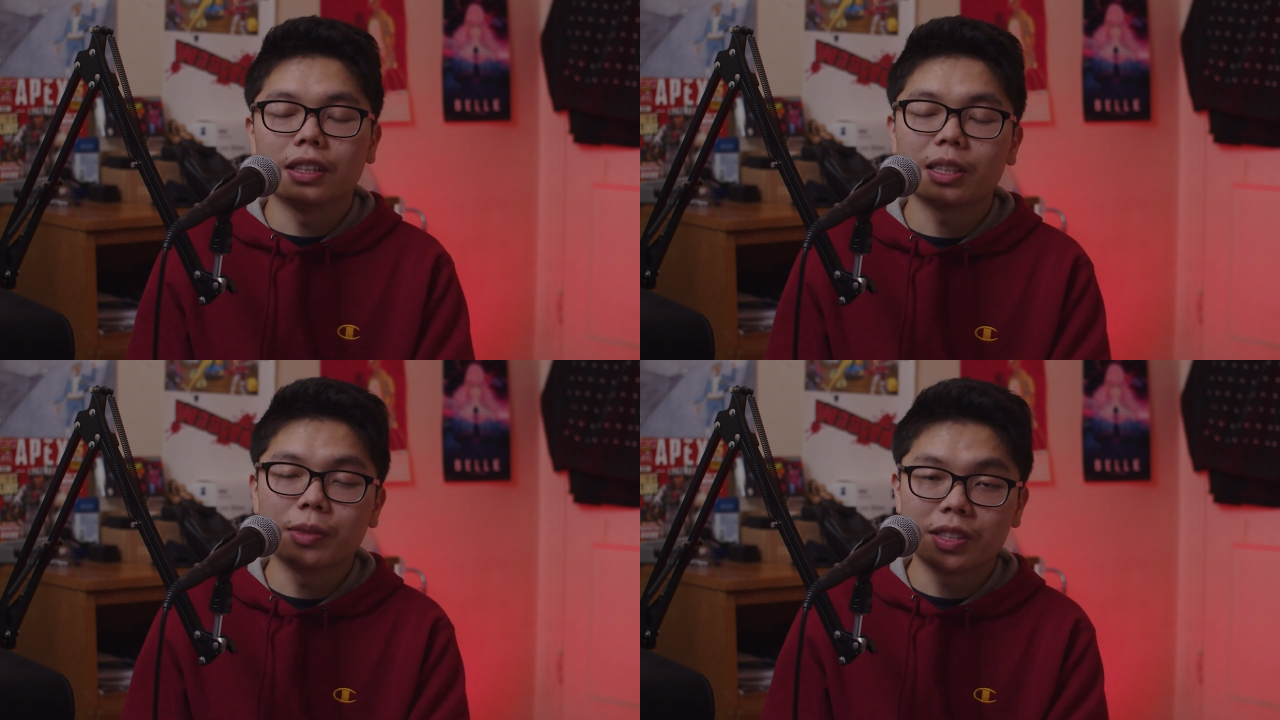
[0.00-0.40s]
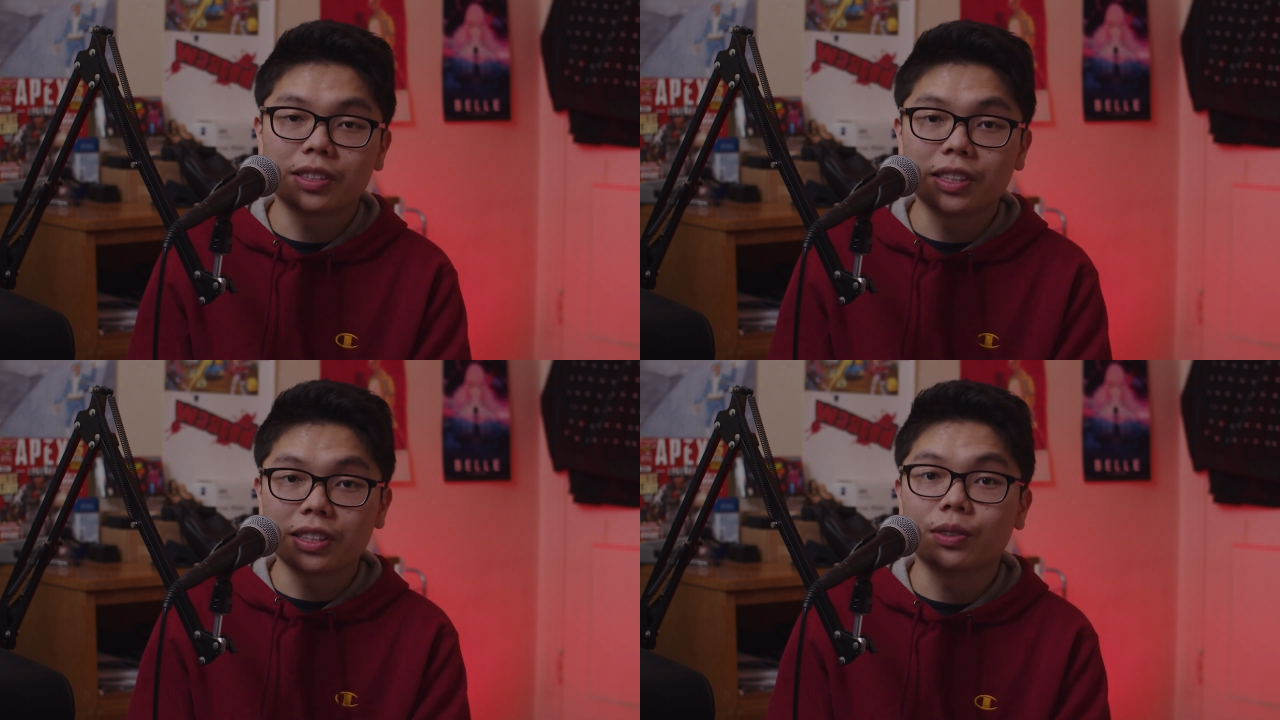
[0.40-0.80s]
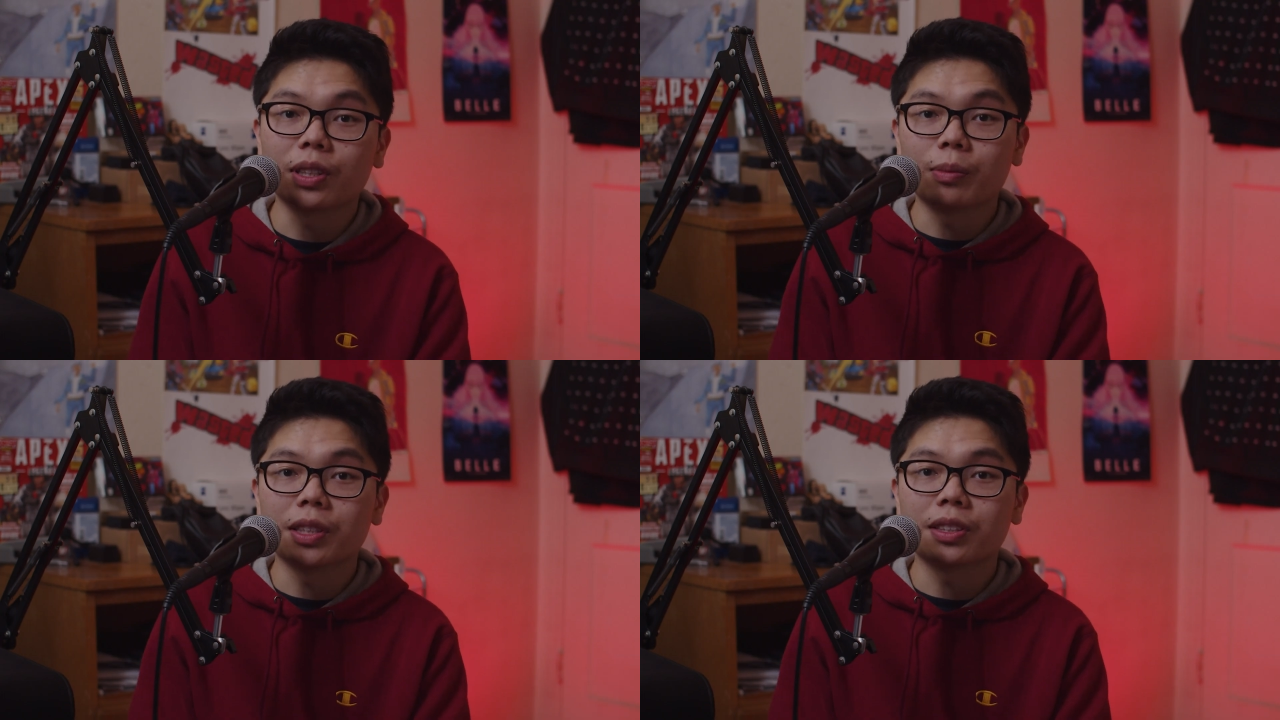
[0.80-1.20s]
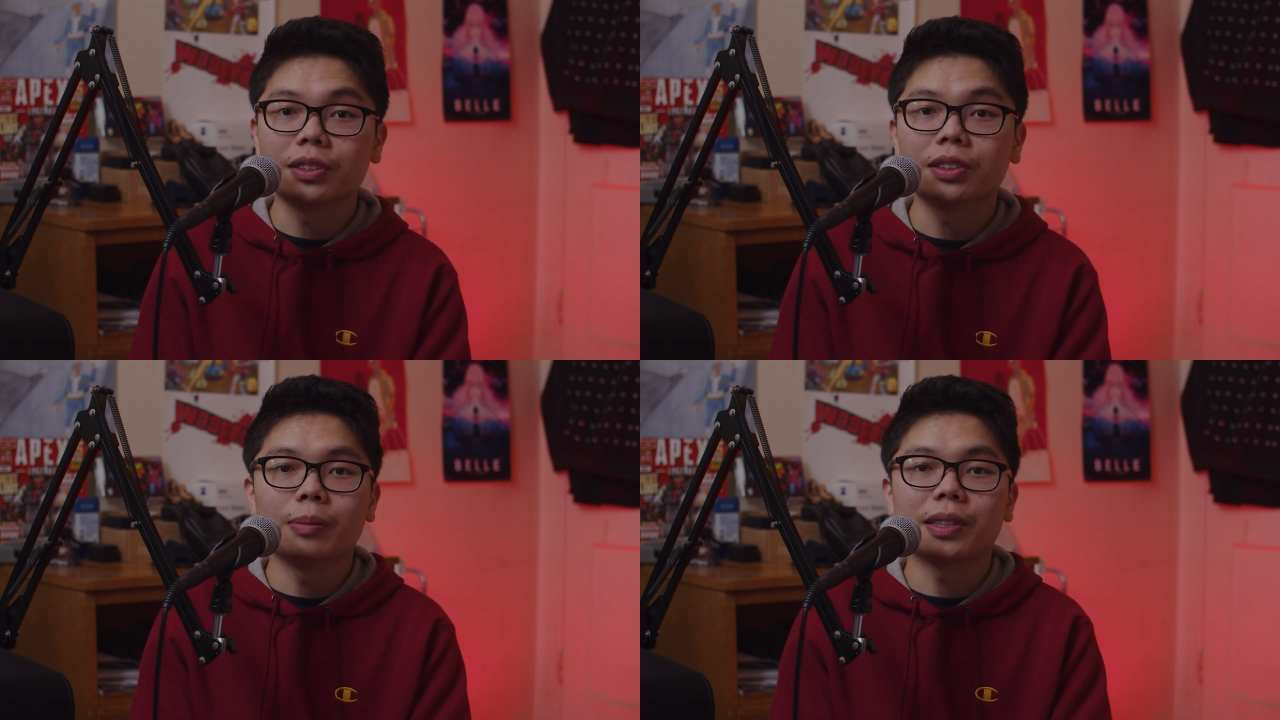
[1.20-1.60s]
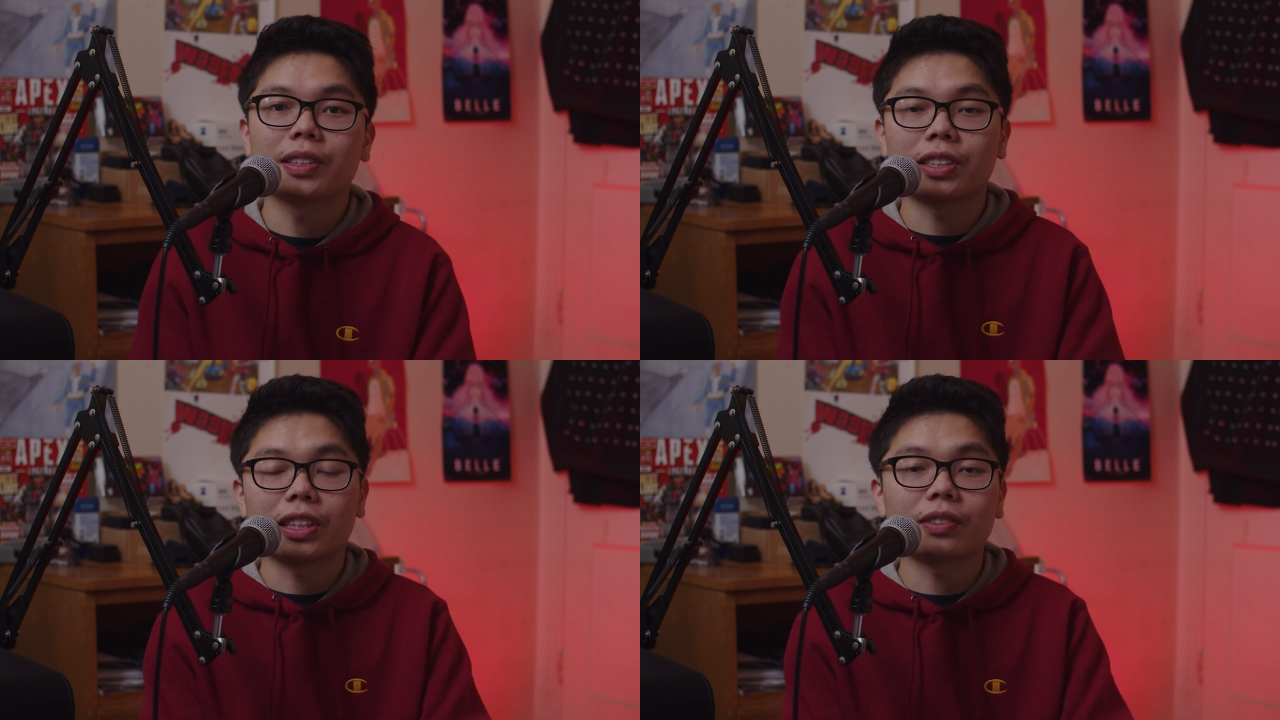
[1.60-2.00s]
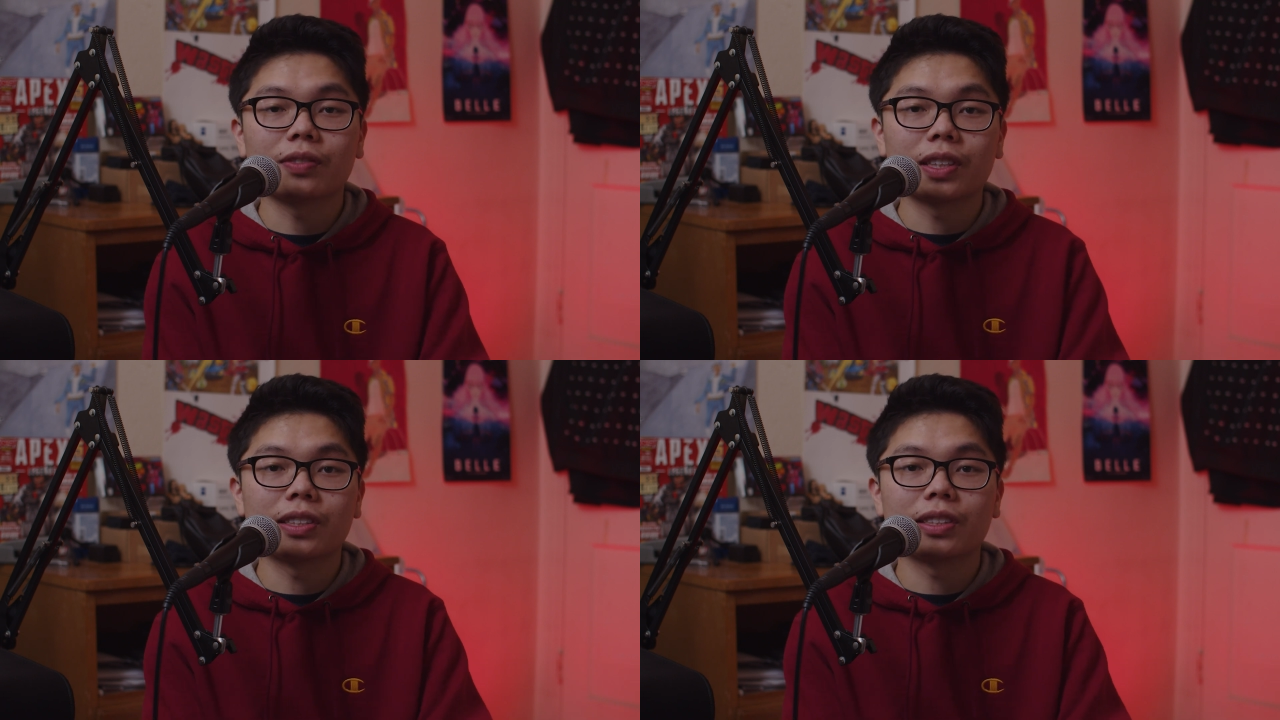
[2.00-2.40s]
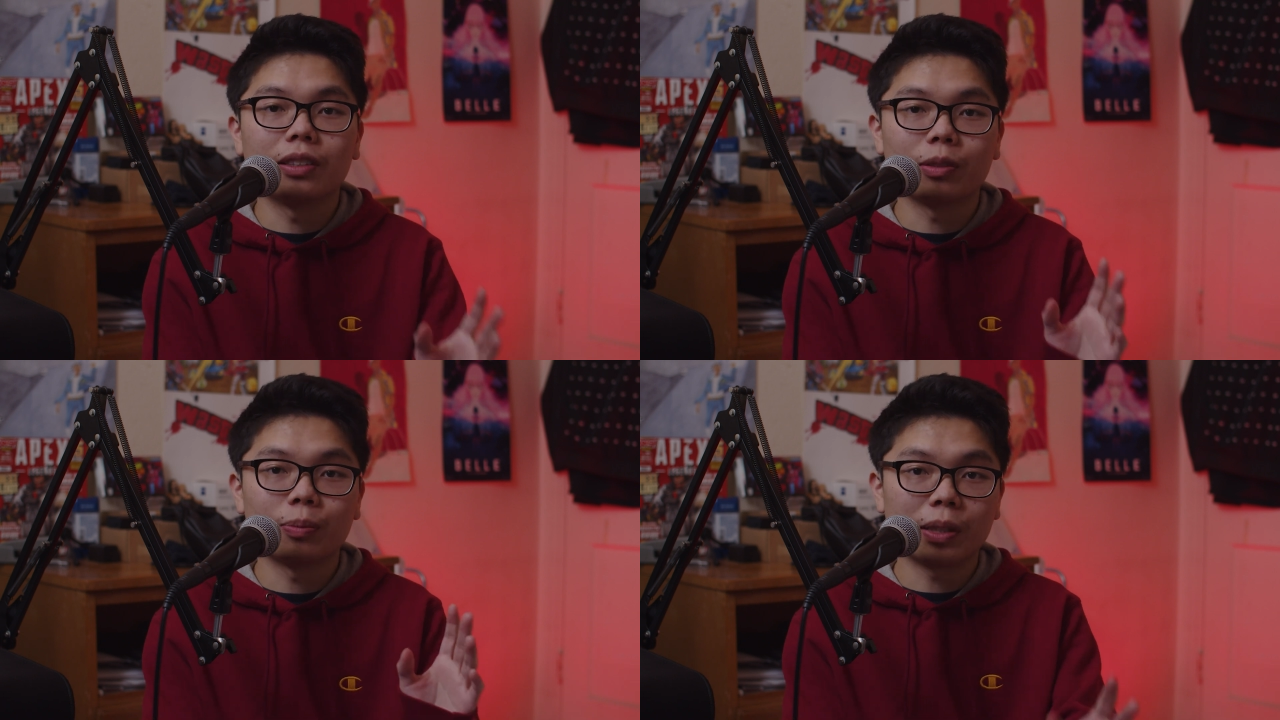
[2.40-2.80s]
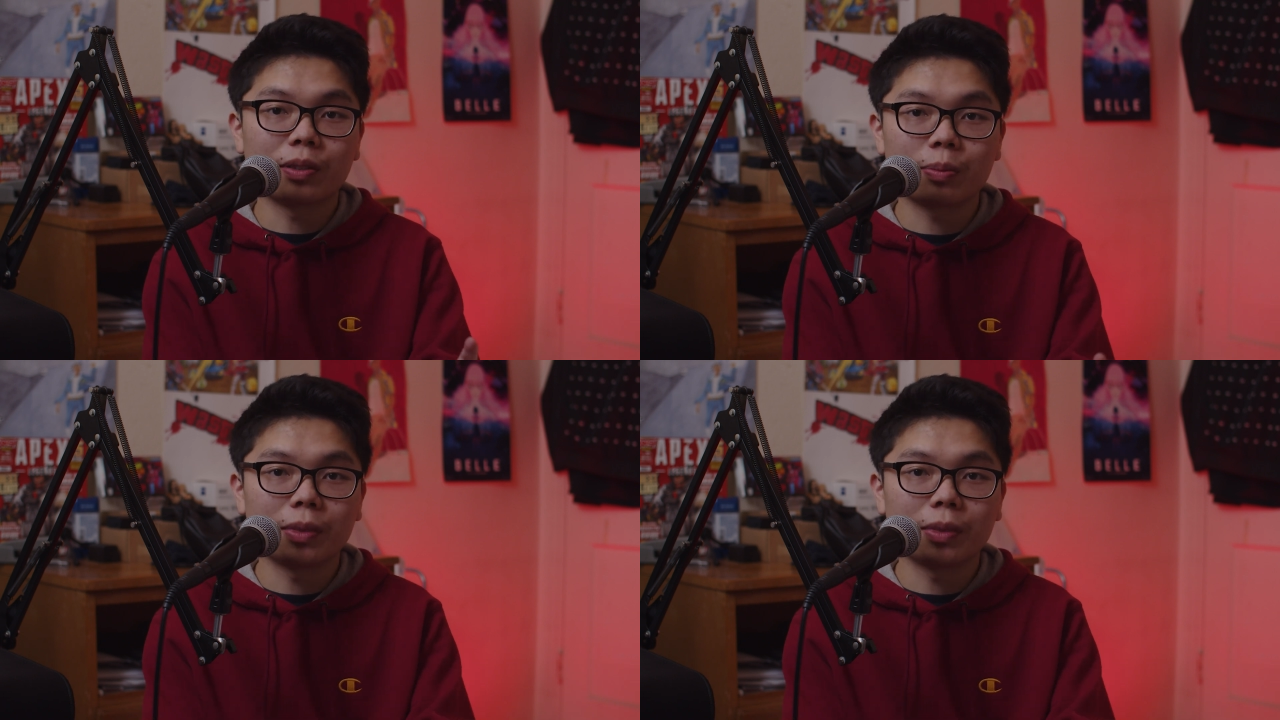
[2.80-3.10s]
I think Missing sends a great message about the sacrifices our parents